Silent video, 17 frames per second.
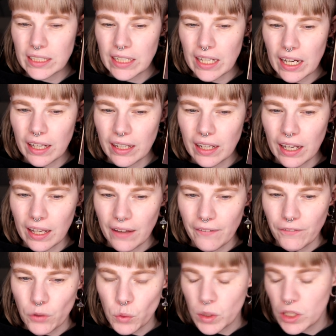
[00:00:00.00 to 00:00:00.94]
and then
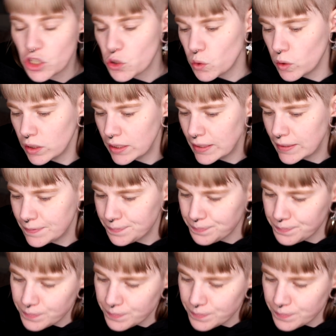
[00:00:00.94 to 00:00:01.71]
Love Ritual.